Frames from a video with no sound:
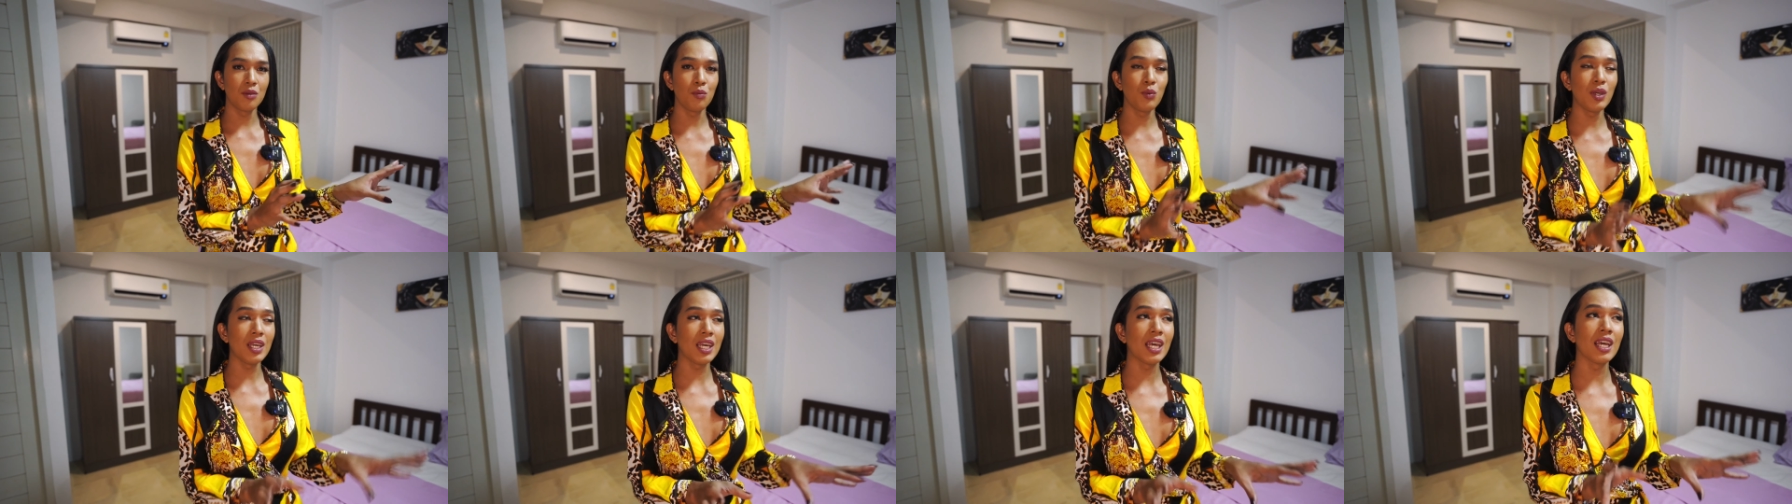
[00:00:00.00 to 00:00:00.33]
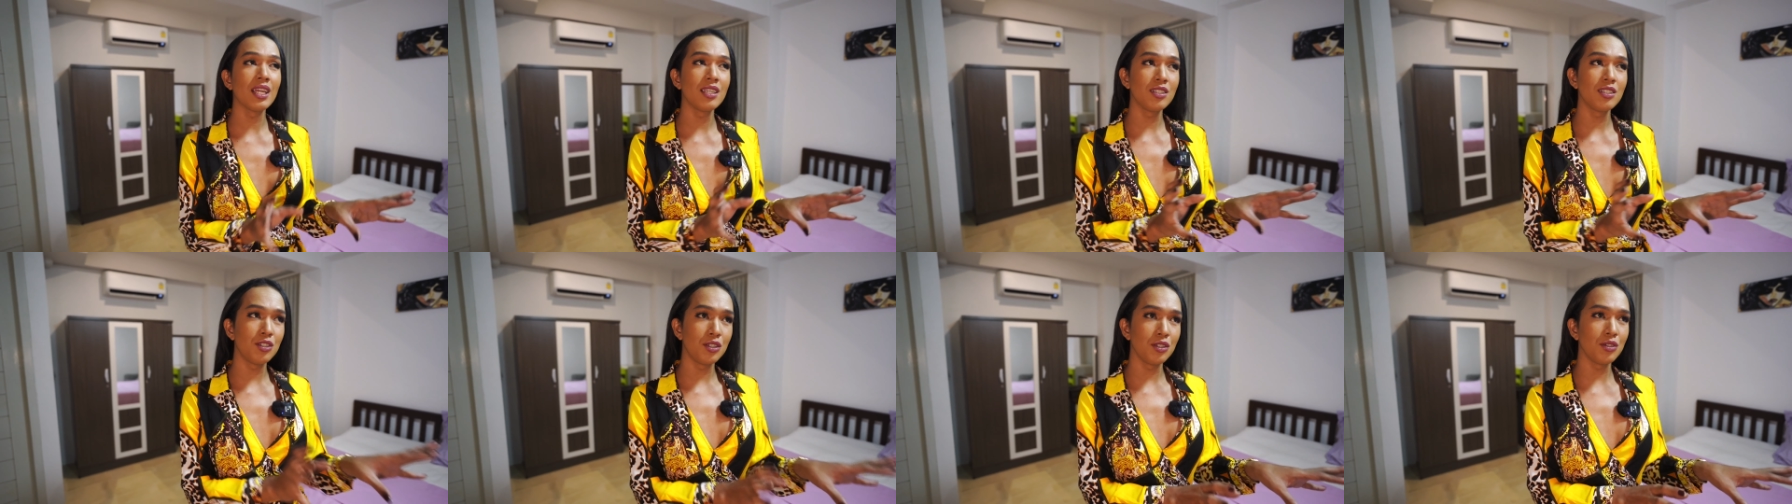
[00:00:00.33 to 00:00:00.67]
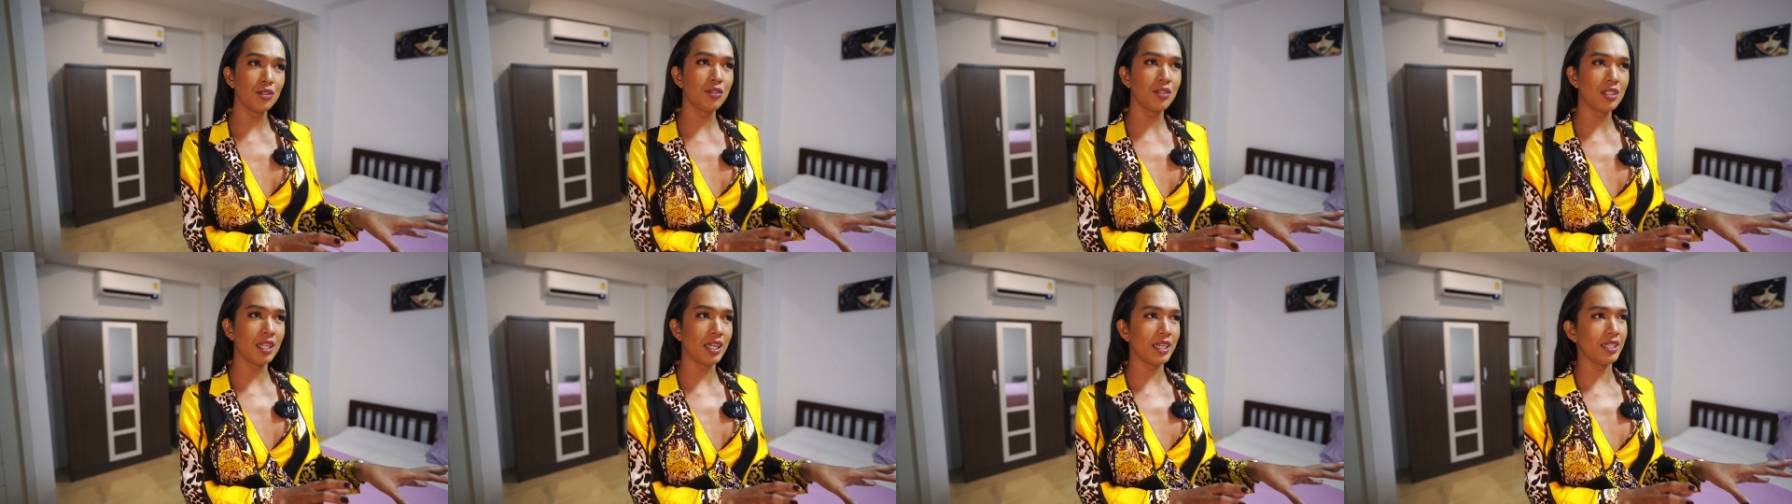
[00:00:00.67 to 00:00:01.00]
we can
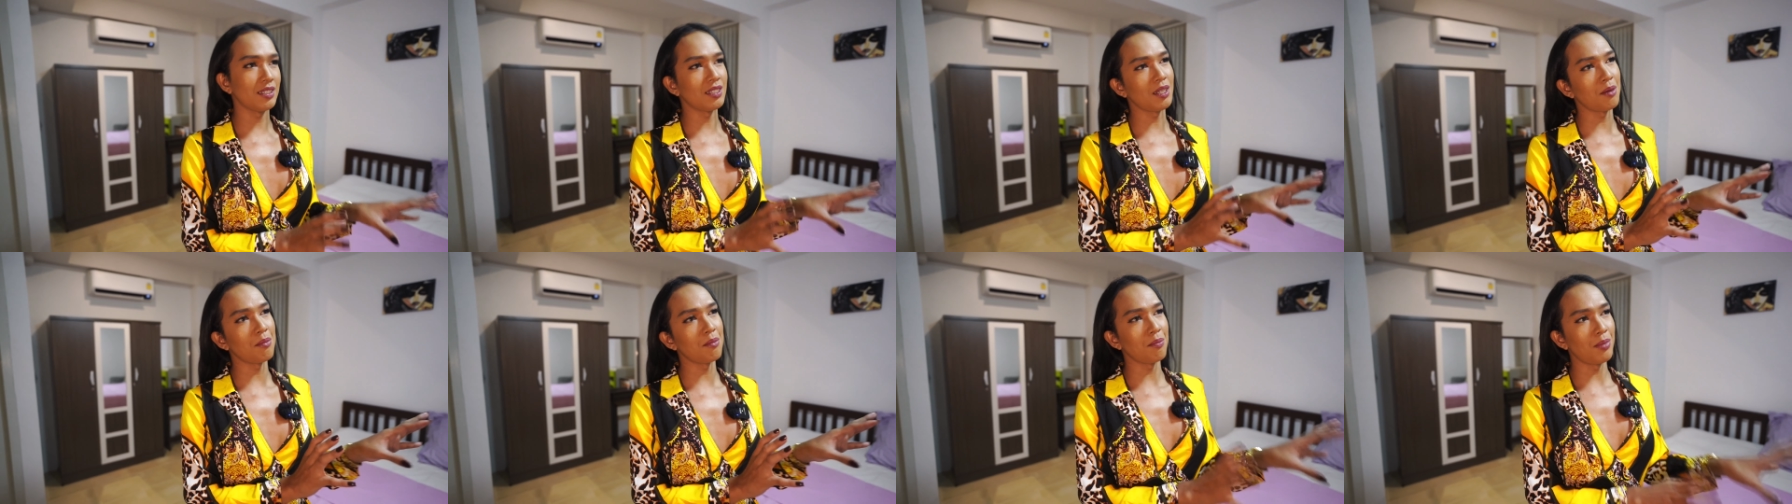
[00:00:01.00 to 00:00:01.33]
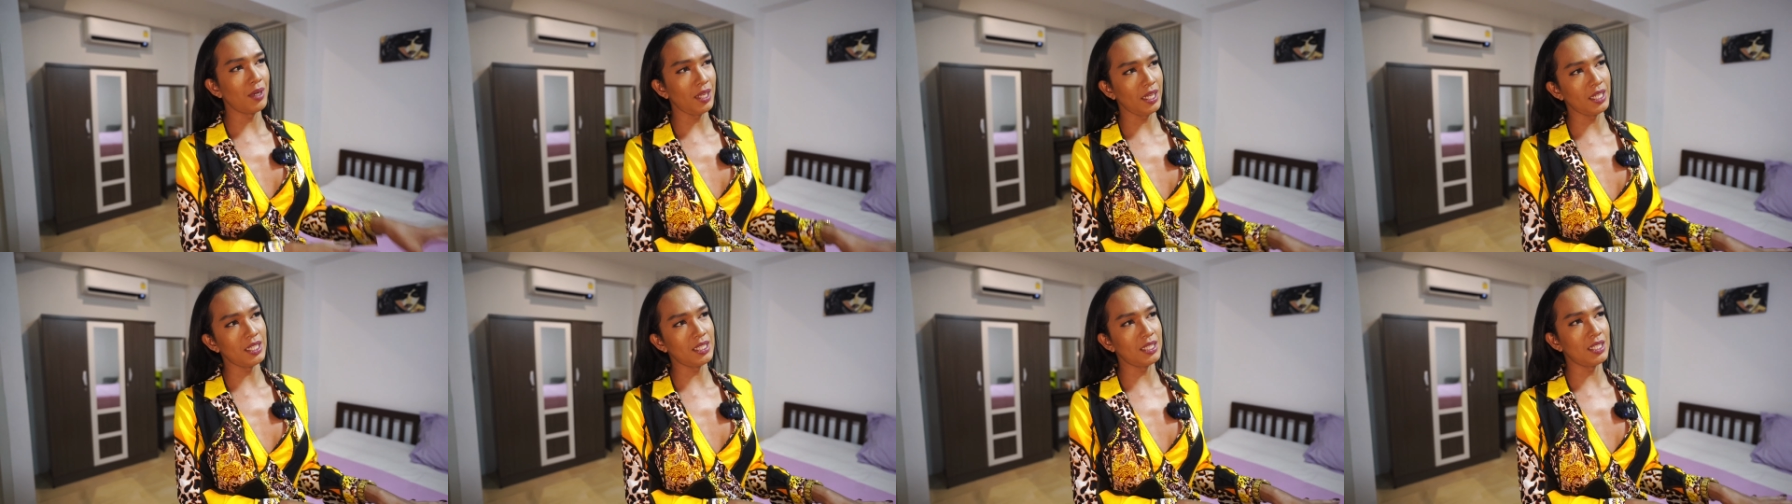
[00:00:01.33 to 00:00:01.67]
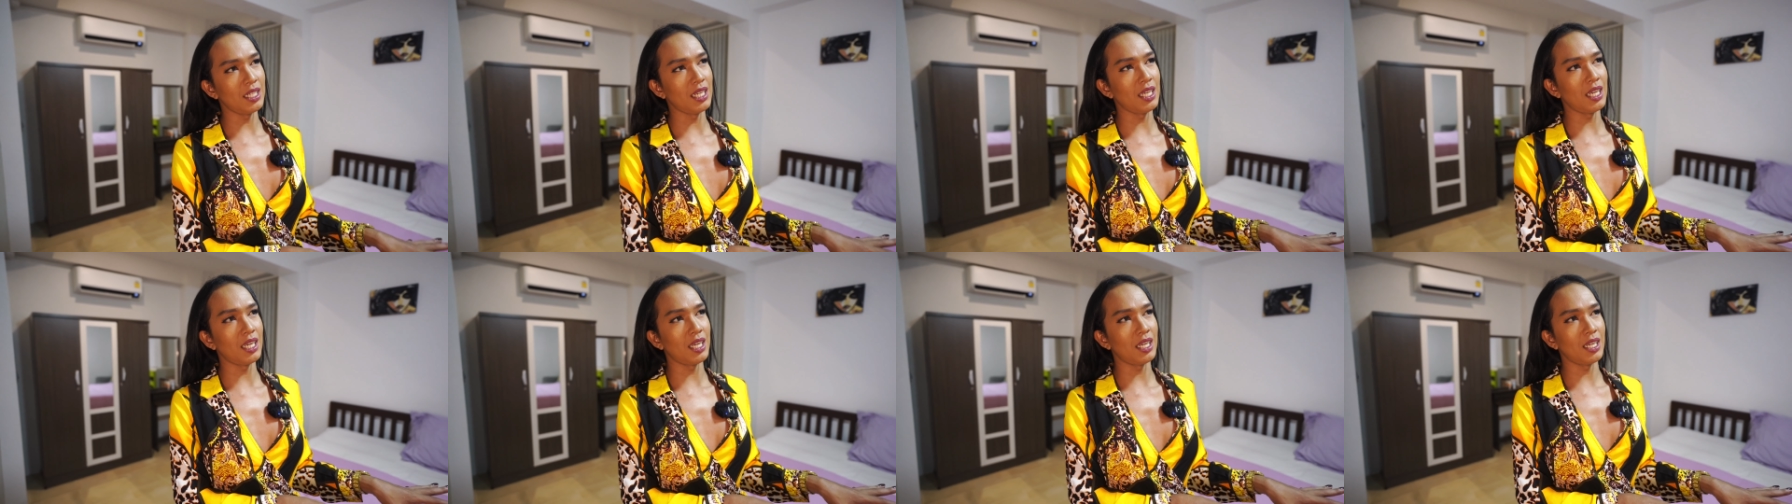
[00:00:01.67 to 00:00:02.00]
choose like some place
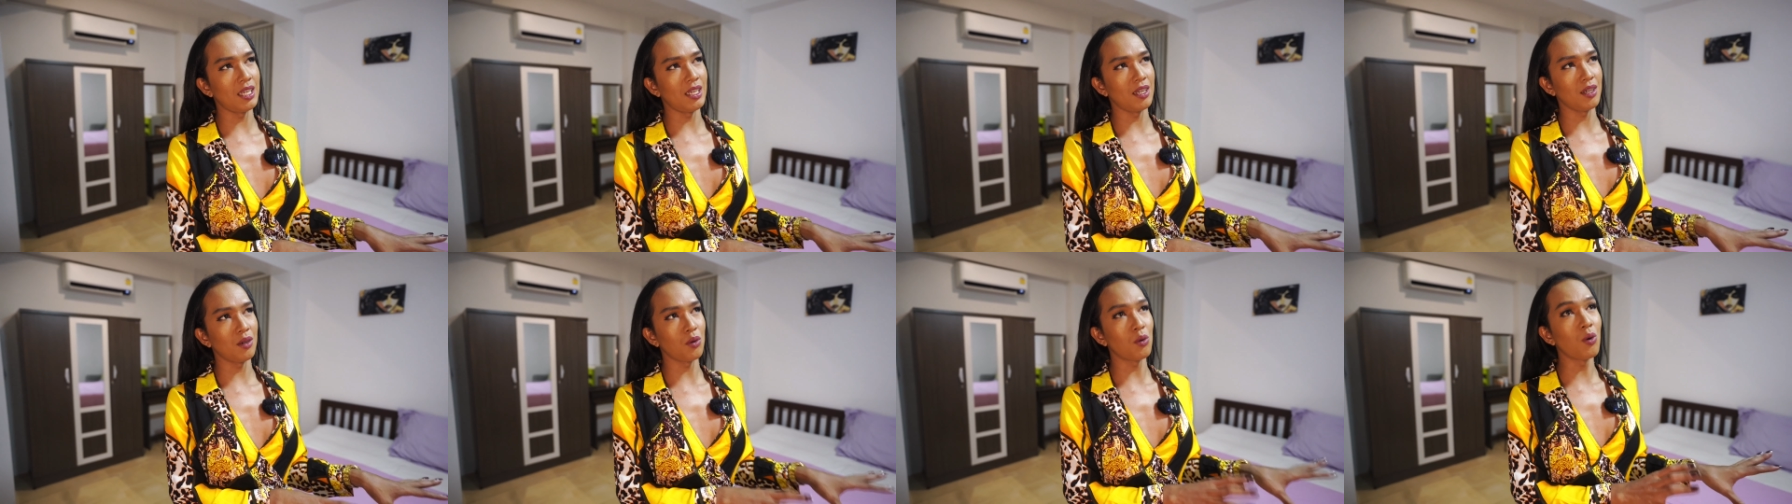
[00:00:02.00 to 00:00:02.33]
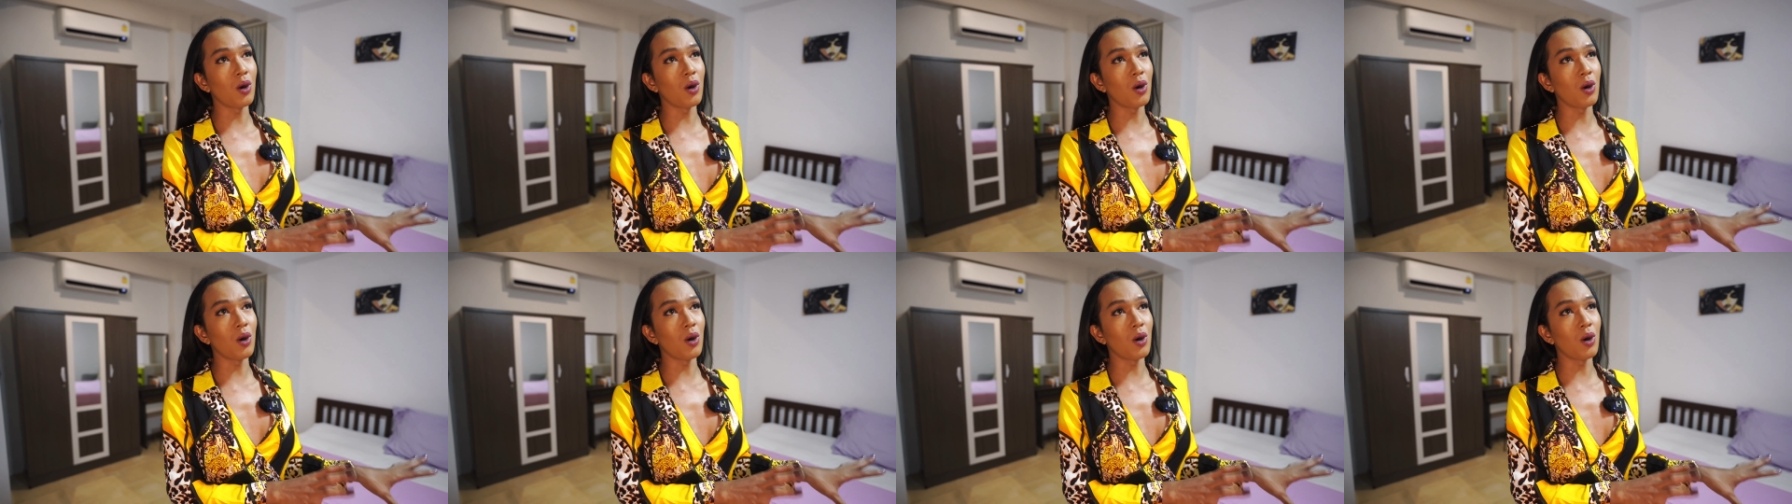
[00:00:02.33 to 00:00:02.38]
uh,